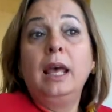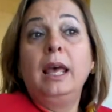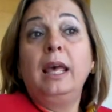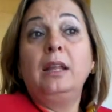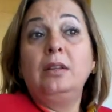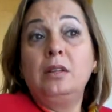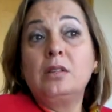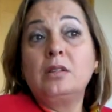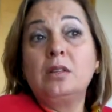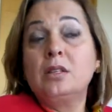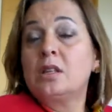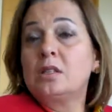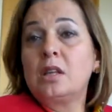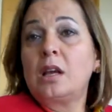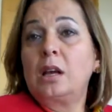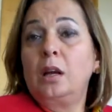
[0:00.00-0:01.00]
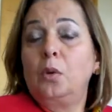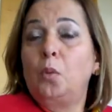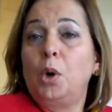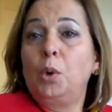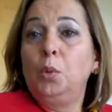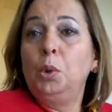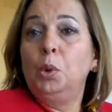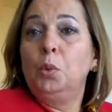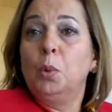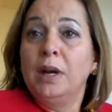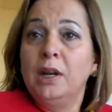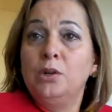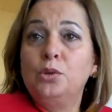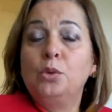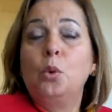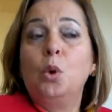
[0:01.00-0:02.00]
And this is exactly what we want
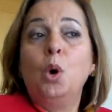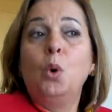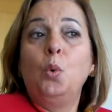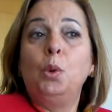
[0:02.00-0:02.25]
to do.